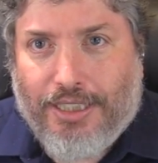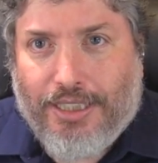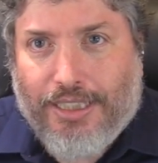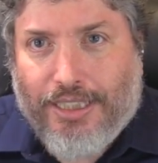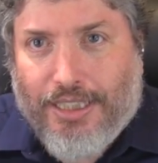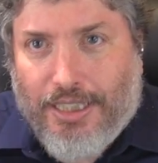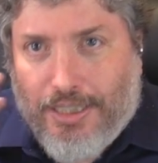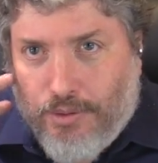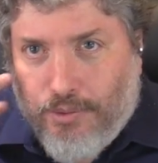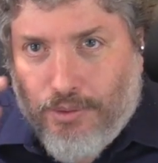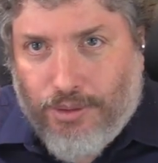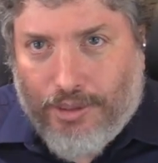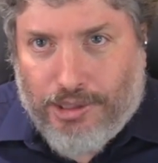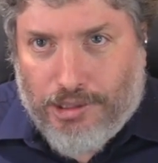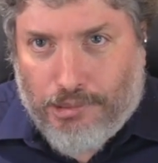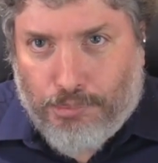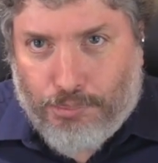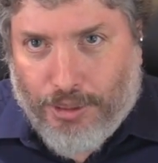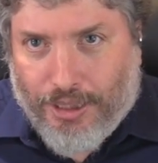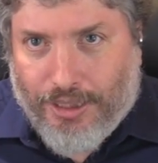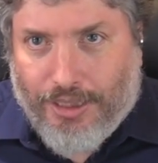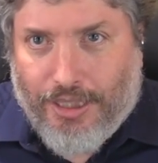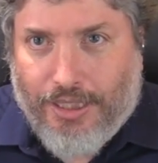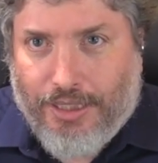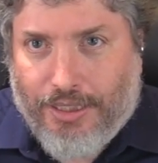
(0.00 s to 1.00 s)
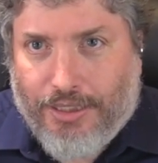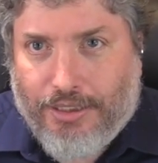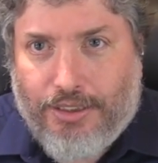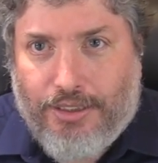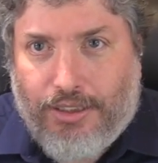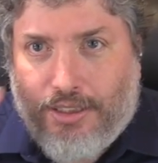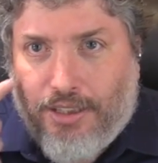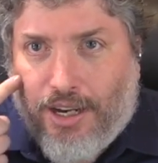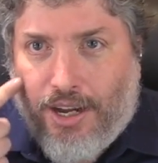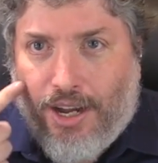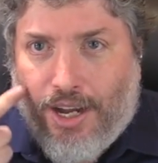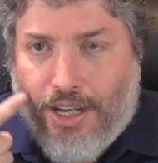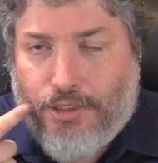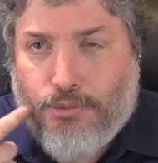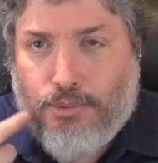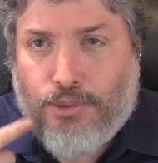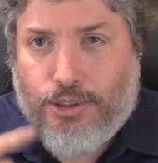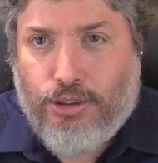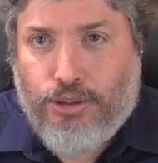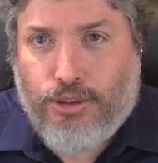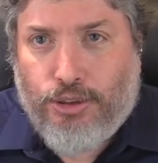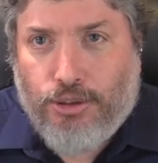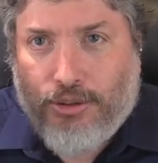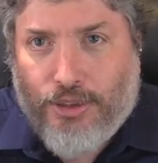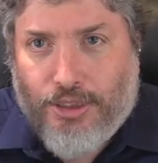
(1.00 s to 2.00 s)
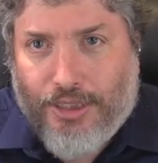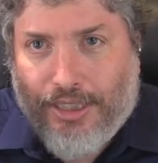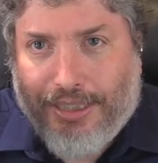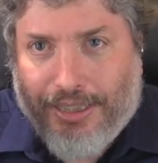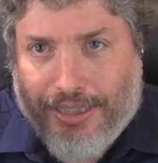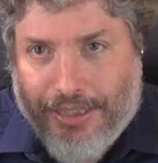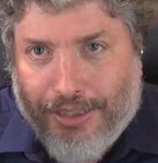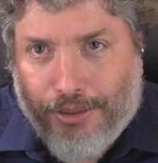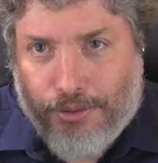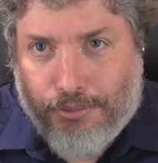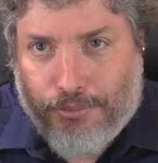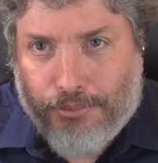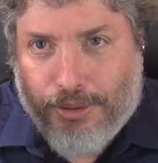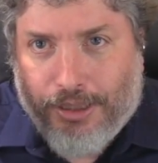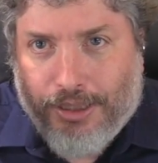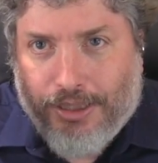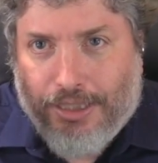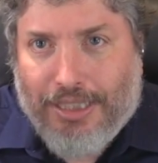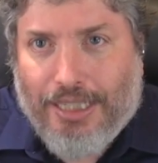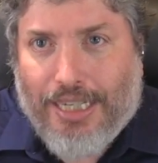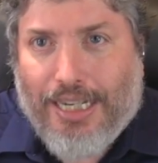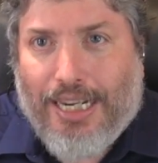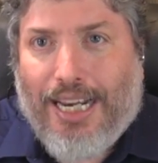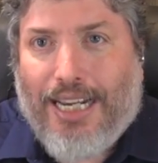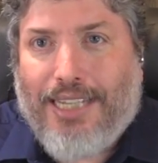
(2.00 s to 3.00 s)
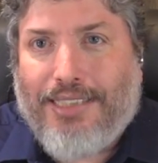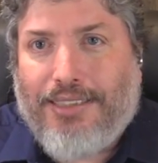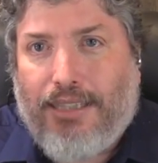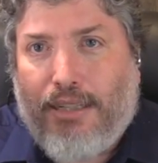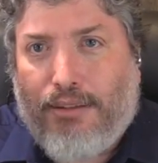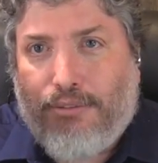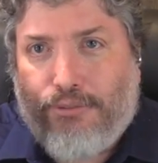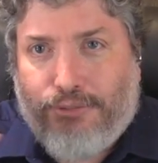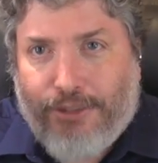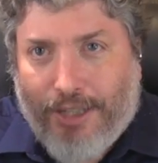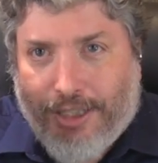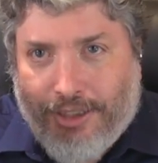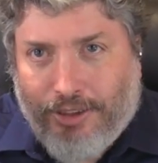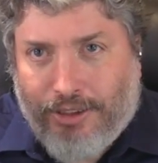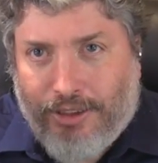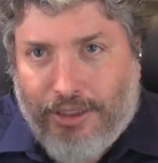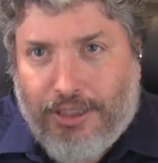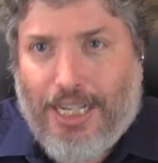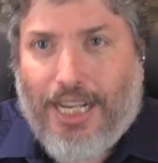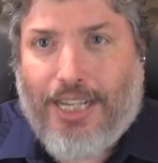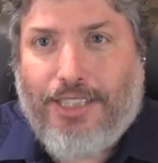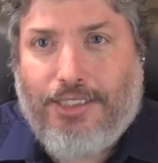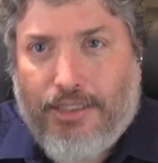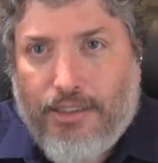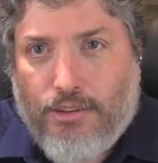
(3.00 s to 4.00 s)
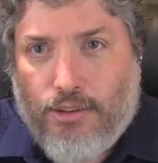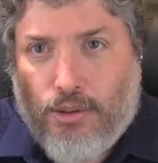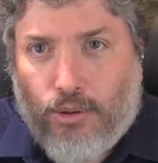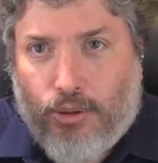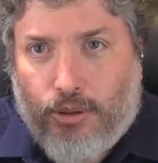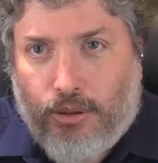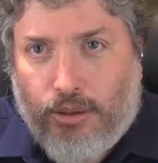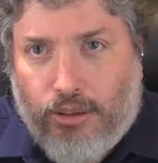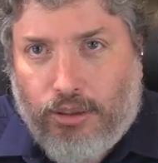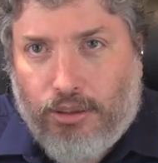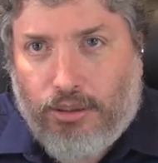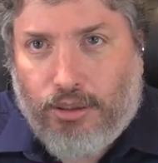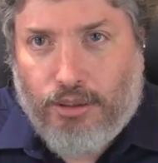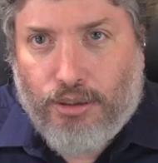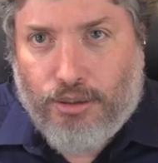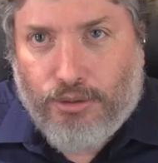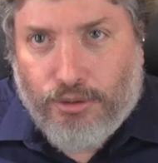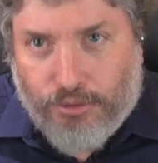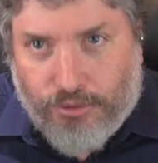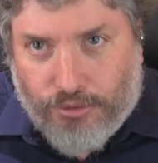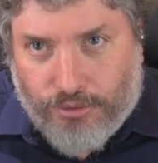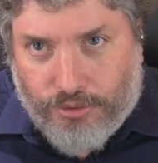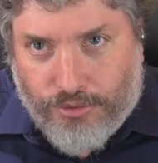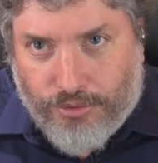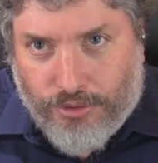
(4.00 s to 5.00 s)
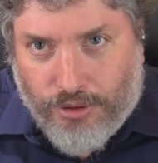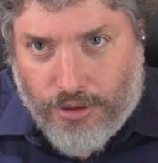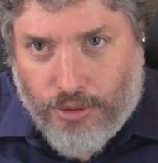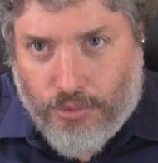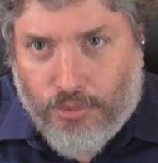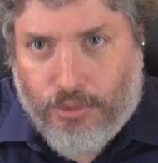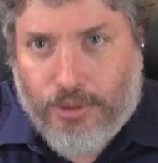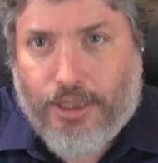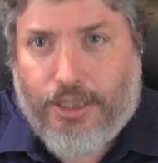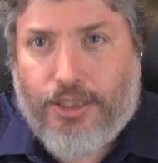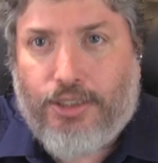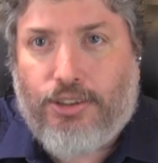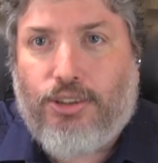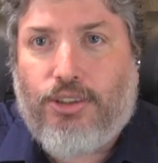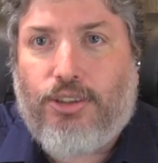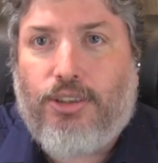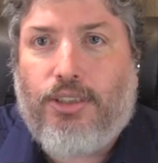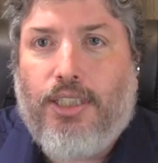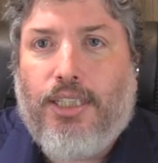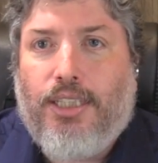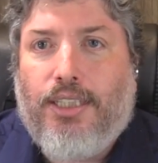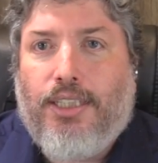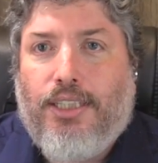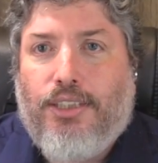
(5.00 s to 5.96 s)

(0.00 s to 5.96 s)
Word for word: He was speaking, and God was using him as a vessel, as an oracle through which